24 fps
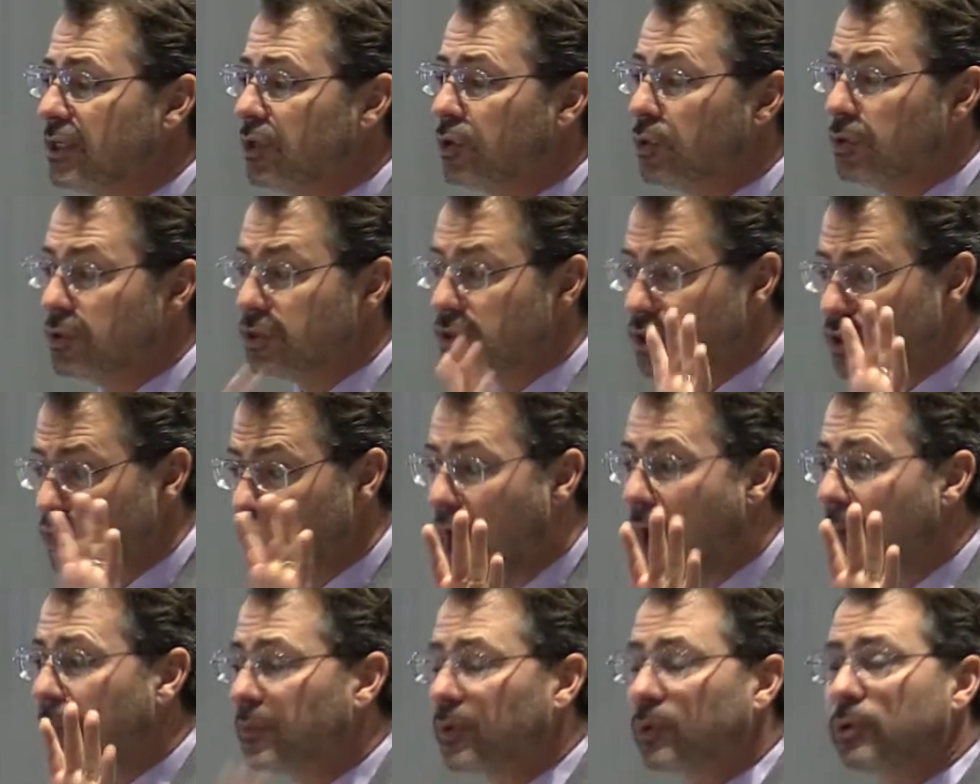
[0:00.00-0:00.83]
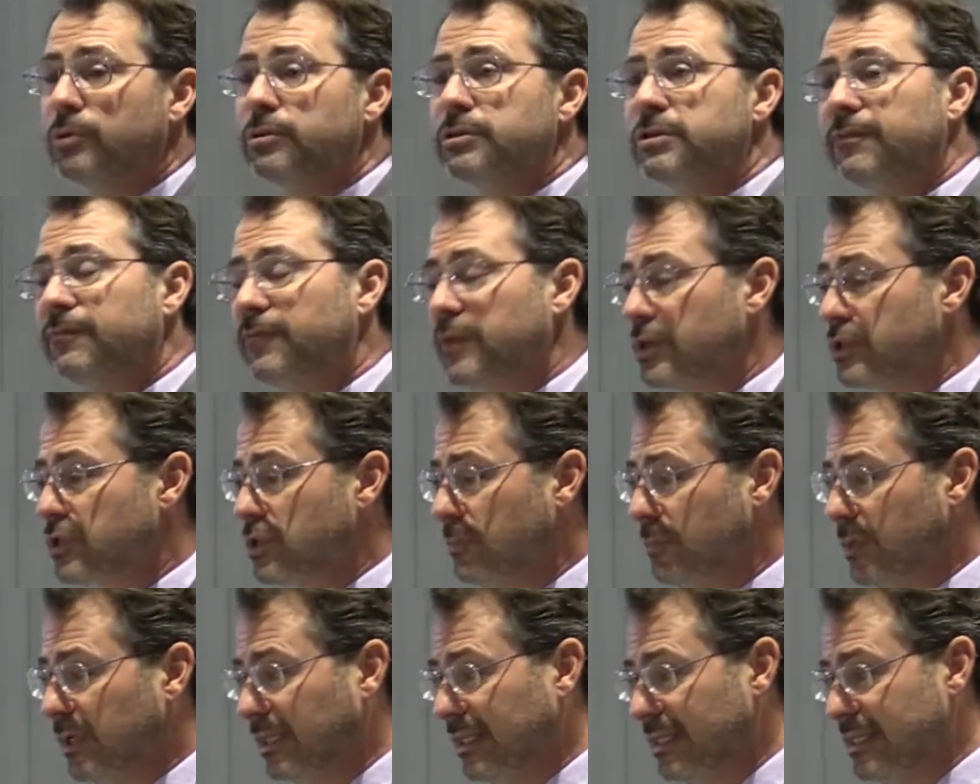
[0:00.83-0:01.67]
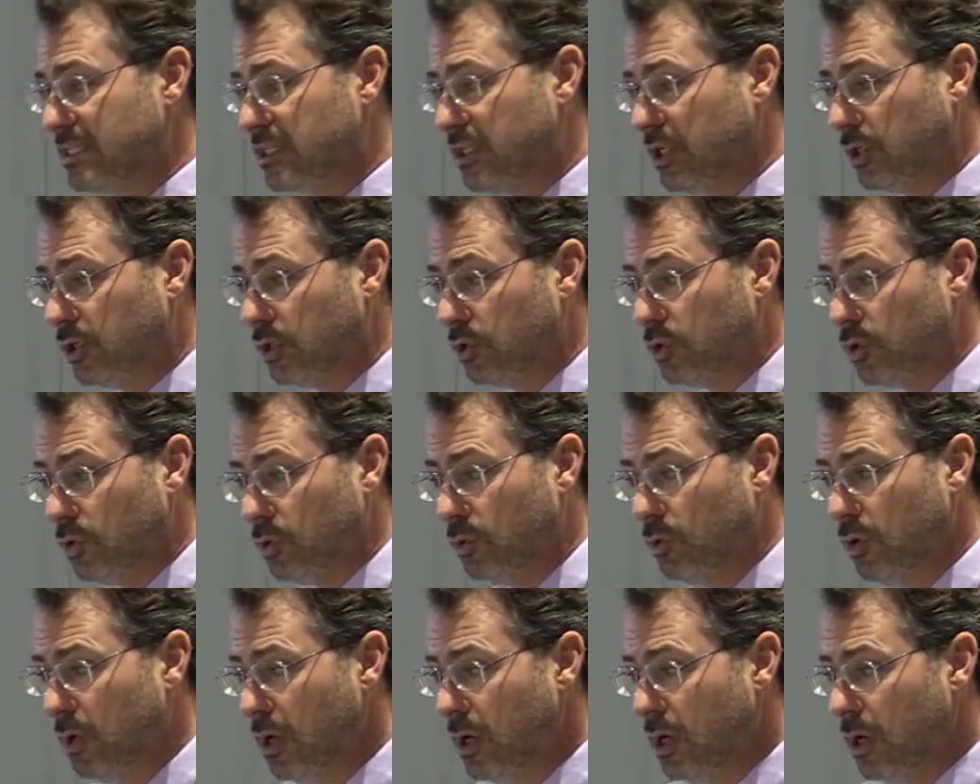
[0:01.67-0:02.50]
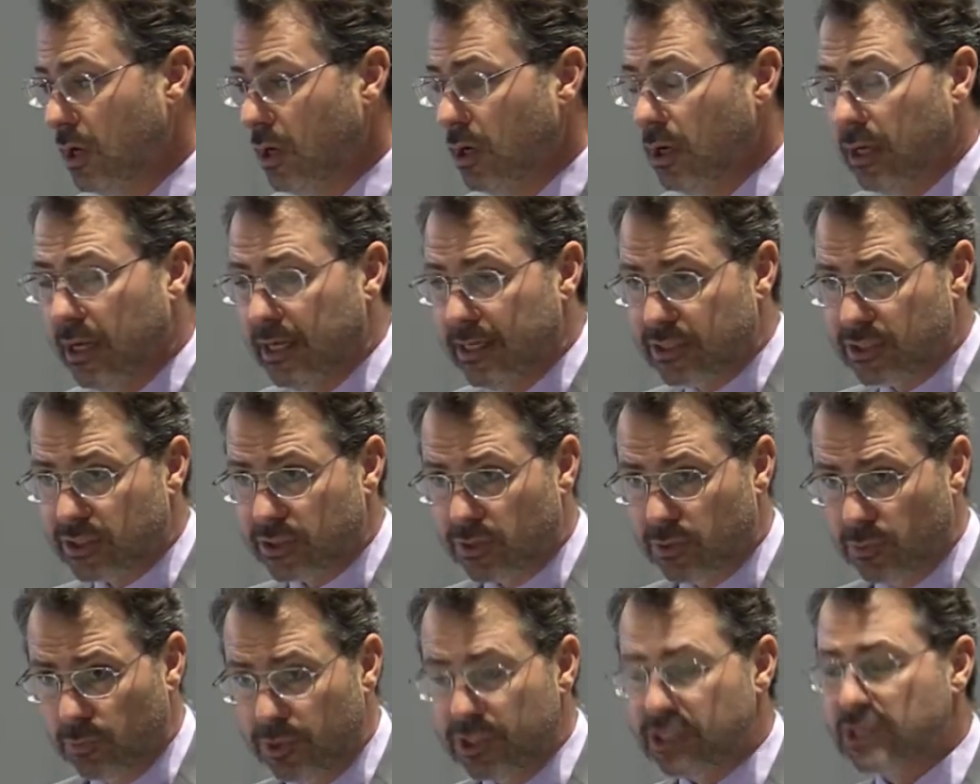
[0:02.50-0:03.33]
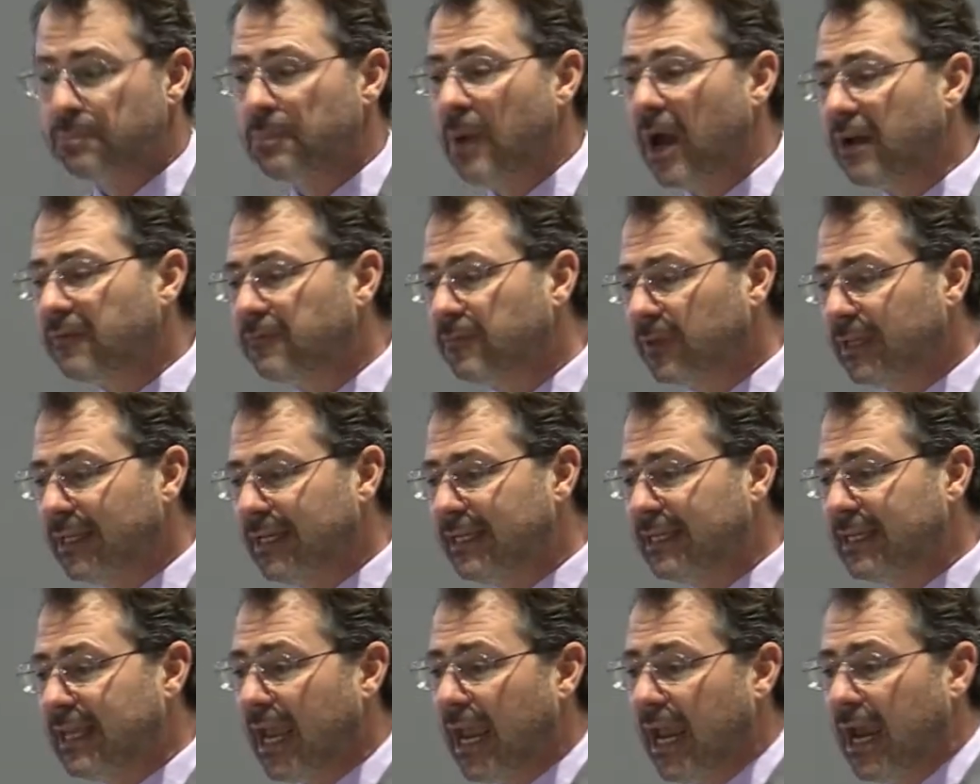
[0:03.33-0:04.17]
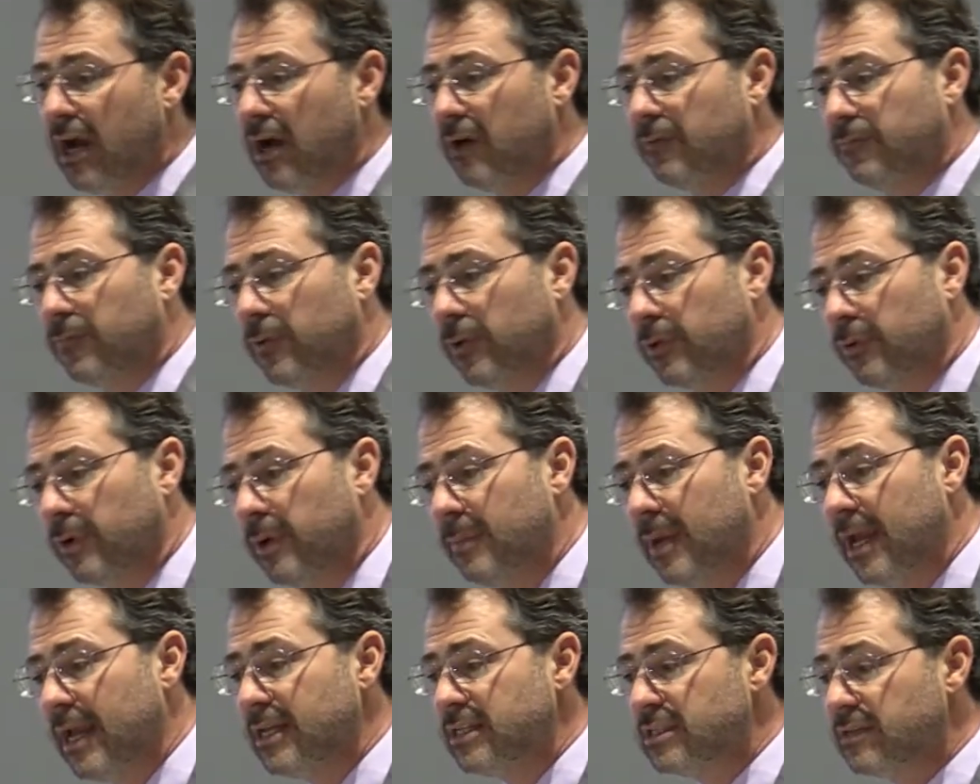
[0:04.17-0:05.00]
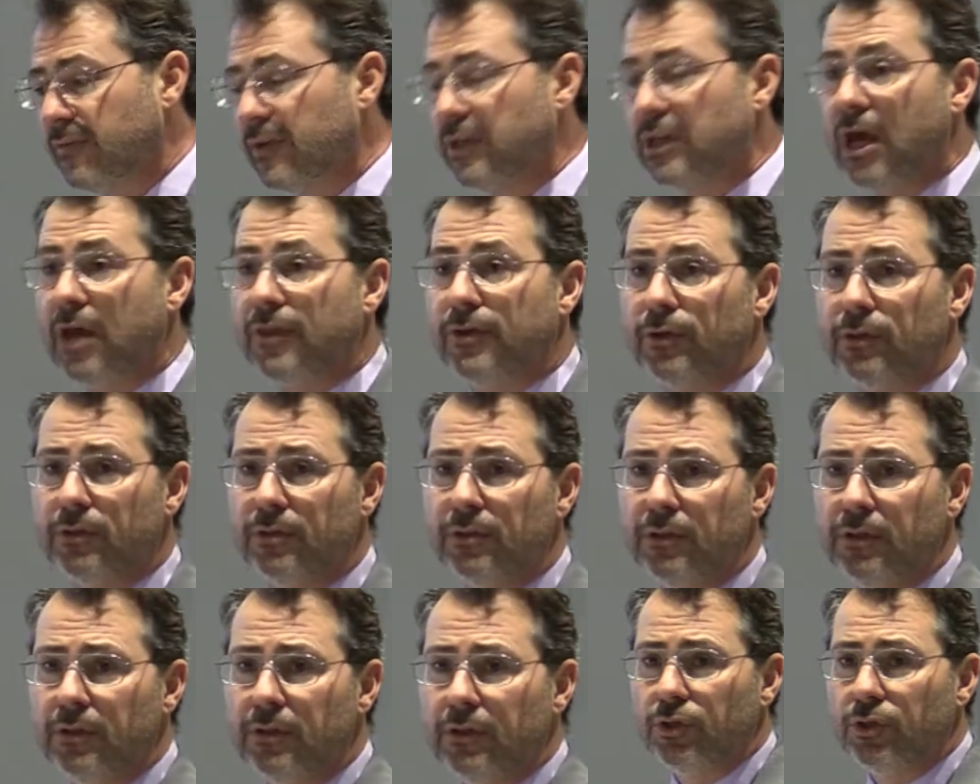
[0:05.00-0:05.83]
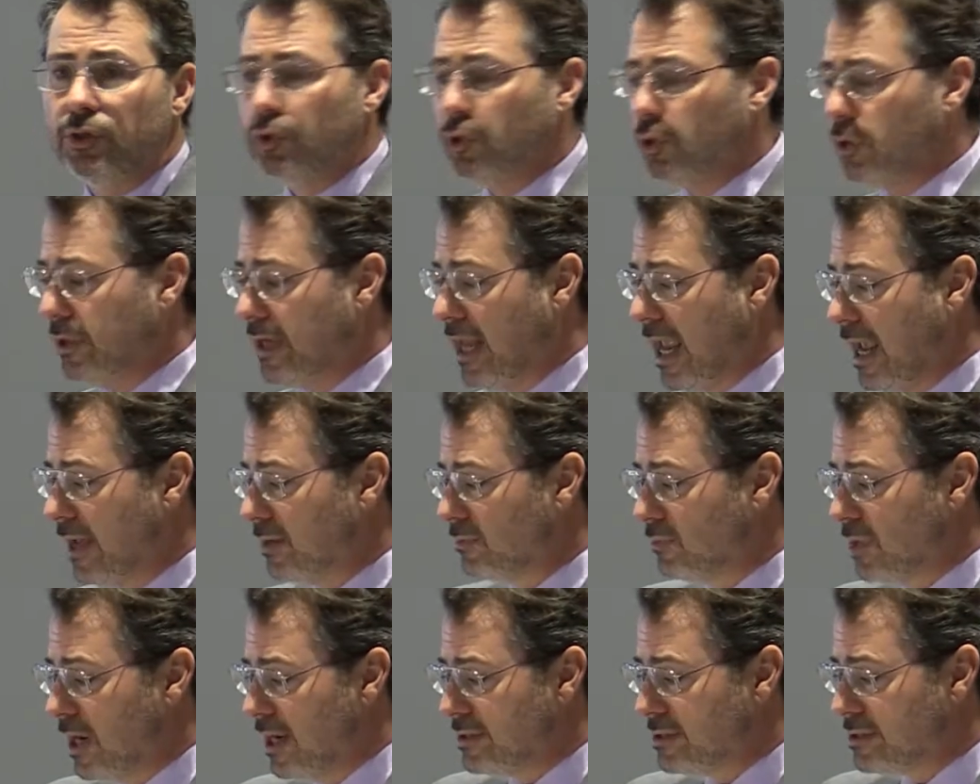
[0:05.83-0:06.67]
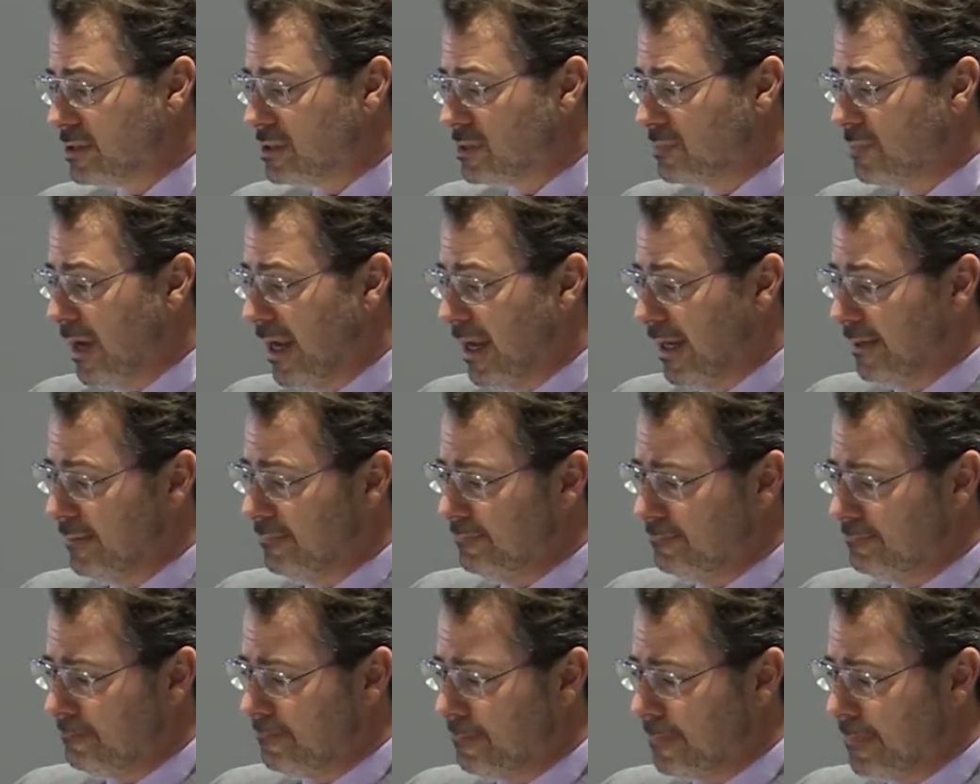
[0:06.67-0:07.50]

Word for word: He couldn't stop the crucifixion, but at least he could do is respectfully care for the remains of another good and righteous man.